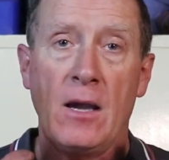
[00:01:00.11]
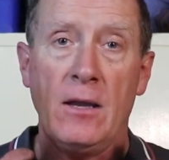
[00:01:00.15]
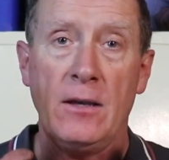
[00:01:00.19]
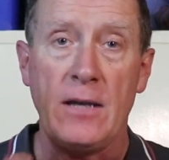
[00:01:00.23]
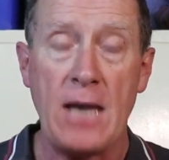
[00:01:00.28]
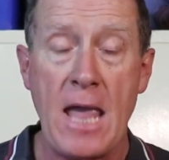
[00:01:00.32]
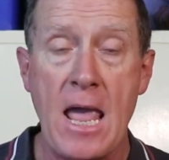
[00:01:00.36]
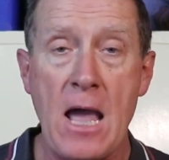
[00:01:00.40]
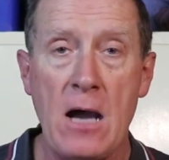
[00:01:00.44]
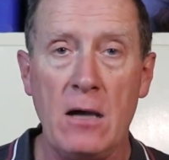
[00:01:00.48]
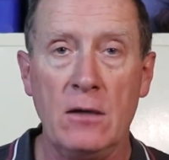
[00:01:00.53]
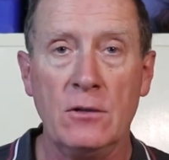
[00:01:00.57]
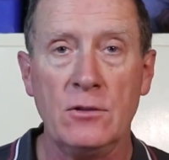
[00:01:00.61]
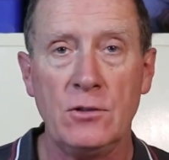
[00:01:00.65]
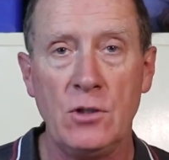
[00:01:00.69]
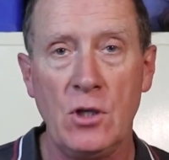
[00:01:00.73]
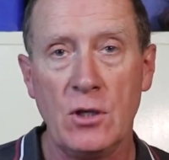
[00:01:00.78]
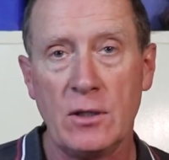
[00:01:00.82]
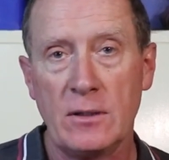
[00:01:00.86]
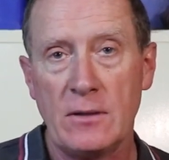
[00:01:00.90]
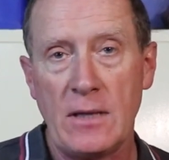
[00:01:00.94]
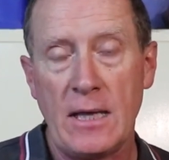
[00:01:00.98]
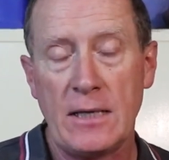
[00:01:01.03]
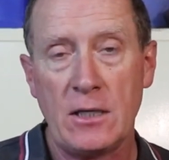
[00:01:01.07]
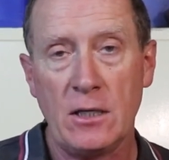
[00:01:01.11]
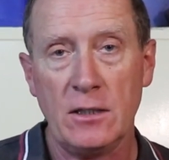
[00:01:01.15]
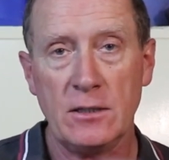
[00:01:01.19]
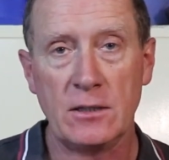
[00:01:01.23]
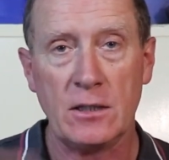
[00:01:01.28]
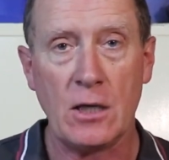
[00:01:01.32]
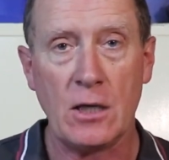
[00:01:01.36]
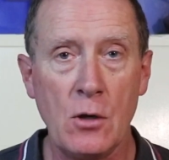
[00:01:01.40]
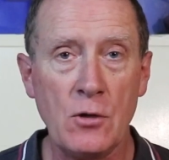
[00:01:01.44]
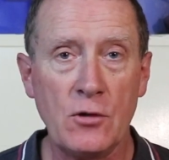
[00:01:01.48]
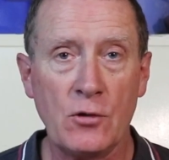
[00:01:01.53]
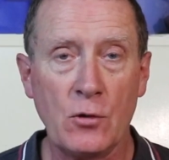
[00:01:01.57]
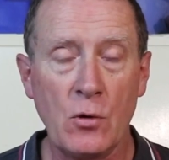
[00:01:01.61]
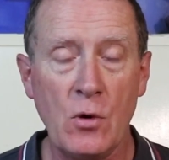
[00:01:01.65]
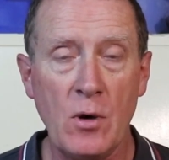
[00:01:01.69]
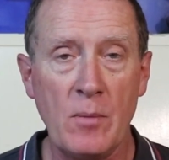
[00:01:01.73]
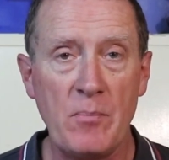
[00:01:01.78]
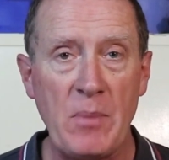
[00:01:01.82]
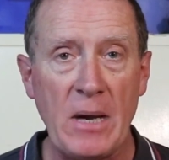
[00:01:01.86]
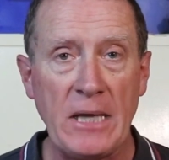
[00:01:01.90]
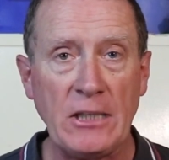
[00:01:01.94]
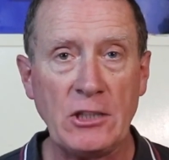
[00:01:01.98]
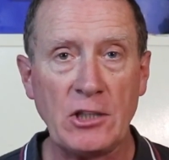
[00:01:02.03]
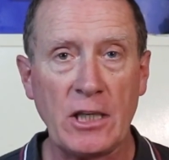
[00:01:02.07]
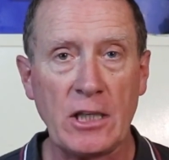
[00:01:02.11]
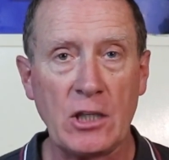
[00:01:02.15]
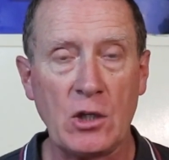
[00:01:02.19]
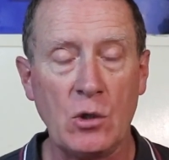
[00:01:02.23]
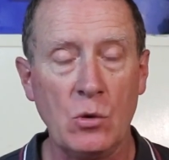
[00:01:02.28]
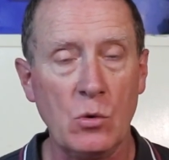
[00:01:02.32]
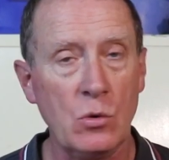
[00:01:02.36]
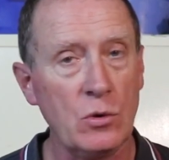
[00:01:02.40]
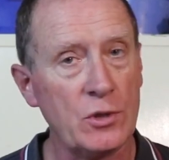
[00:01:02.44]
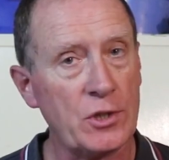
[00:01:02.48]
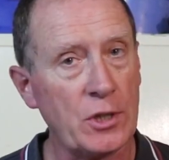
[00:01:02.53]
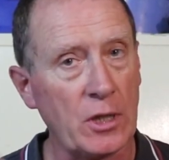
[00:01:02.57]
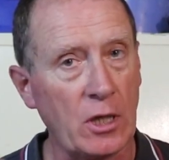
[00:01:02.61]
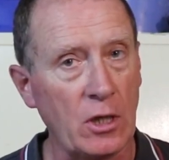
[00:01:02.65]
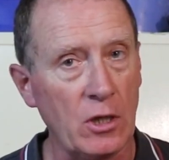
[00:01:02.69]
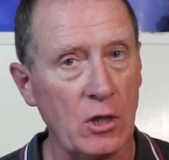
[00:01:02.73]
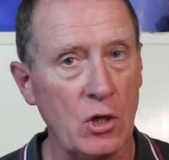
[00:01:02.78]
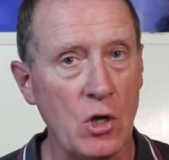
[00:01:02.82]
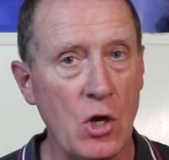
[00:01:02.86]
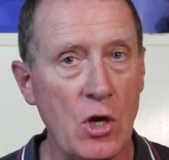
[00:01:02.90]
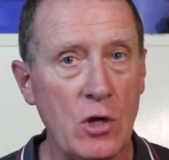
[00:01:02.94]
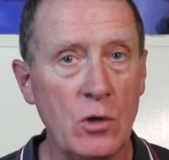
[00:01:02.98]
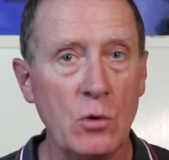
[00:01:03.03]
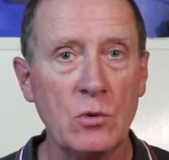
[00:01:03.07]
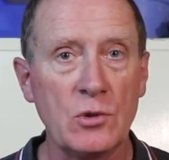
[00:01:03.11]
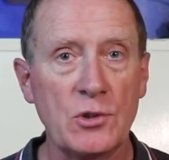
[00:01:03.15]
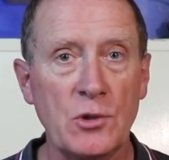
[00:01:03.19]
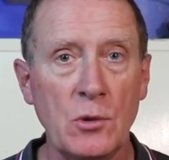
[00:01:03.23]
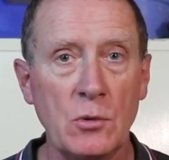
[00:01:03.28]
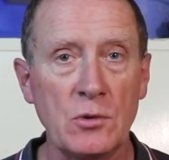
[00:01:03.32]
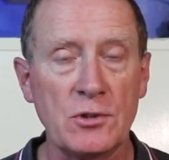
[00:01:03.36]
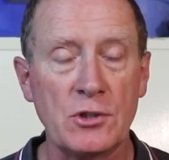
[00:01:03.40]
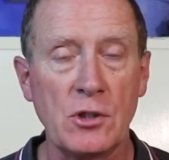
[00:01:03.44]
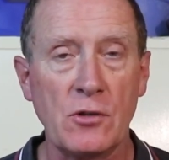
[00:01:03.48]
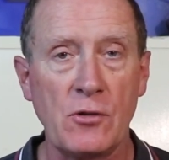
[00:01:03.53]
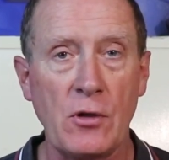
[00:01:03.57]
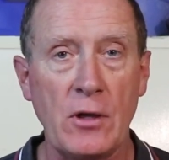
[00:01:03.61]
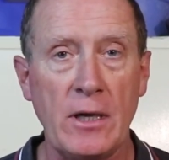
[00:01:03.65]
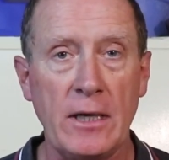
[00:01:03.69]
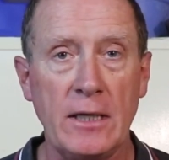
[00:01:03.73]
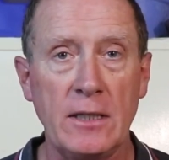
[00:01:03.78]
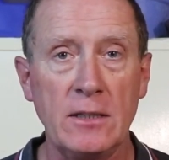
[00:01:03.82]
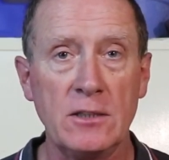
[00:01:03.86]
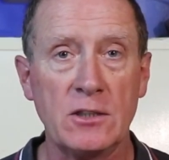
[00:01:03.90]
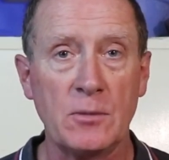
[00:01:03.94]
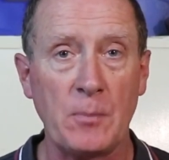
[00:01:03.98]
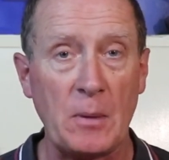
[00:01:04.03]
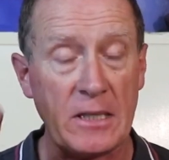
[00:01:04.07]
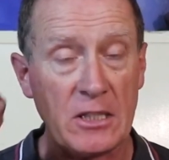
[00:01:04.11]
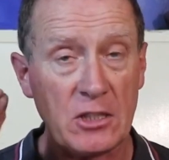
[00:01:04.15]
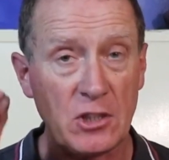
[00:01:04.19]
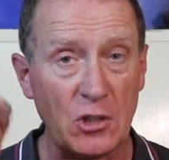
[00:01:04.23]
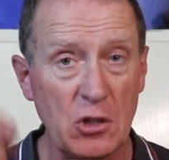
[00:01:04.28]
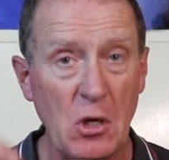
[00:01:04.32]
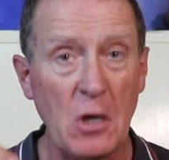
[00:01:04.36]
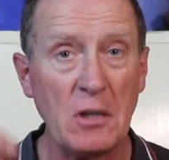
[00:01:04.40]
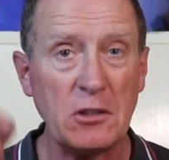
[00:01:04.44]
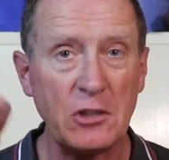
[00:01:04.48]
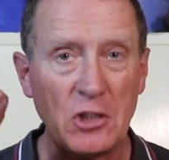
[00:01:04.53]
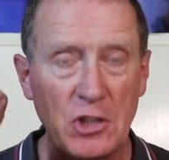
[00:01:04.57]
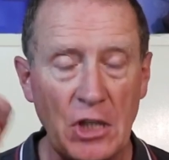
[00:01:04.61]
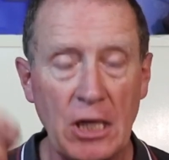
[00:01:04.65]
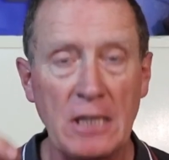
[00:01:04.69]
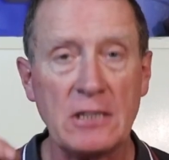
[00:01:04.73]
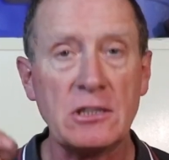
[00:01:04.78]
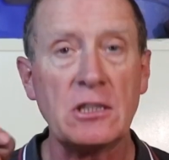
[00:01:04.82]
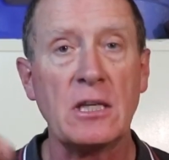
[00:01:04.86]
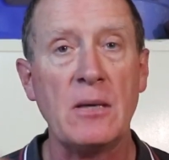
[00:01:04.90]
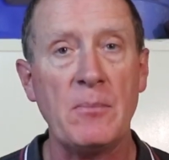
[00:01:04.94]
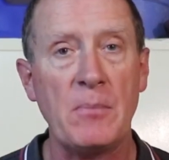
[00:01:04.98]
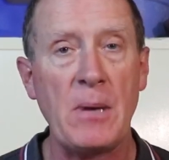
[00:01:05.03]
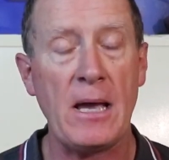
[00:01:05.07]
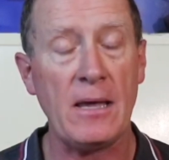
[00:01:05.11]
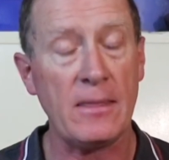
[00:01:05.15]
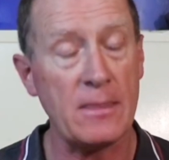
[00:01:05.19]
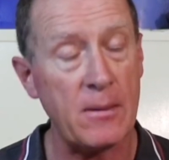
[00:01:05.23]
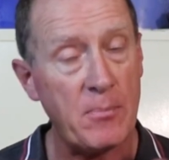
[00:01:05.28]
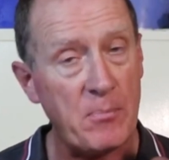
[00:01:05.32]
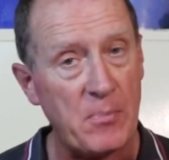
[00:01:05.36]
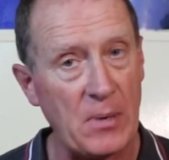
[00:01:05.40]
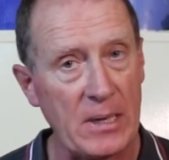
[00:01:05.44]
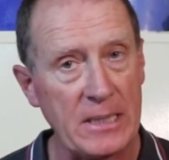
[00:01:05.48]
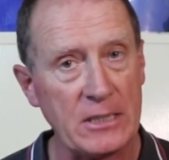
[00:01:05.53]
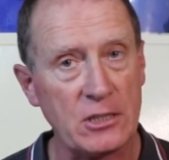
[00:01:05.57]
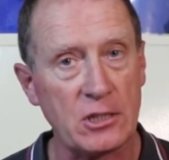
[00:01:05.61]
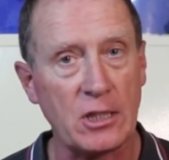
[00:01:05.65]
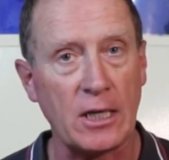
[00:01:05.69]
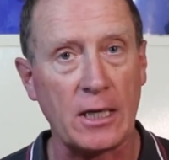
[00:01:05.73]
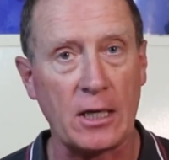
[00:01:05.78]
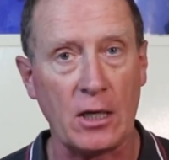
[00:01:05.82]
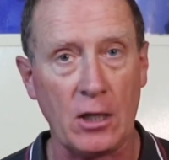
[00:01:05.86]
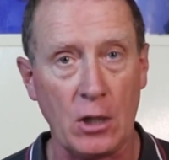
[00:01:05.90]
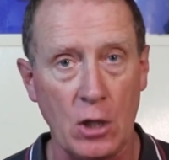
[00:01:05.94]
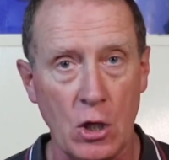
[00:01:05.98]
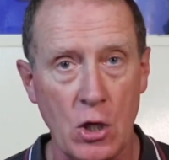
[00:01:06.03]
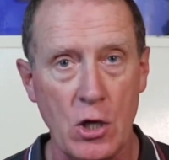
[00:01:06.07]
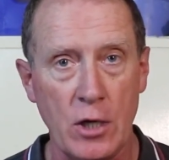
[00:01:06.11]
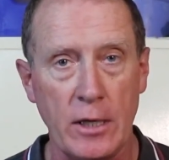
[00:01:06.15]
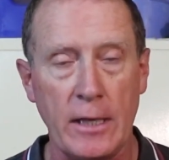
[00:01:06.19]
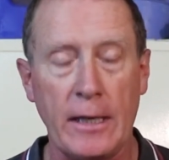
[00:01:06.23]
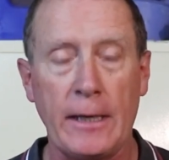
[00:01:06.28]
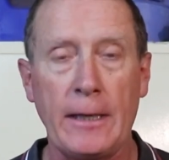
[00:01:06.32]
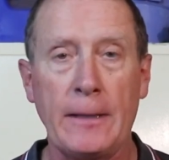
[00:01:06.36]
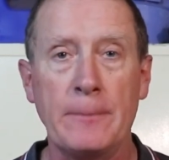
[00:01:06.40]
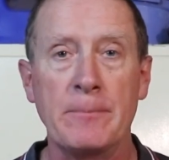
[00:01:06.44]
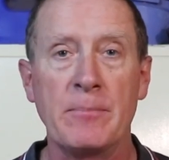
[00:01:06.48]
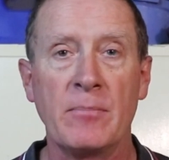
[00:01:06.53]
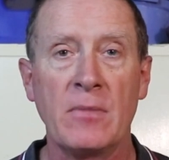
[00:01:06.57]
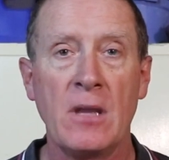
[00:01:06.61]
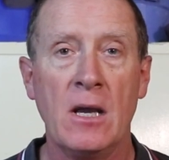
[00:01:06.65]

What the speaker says: Now, they can through a basic course, you can learn all sorts of things, but it's not just about the basic learning.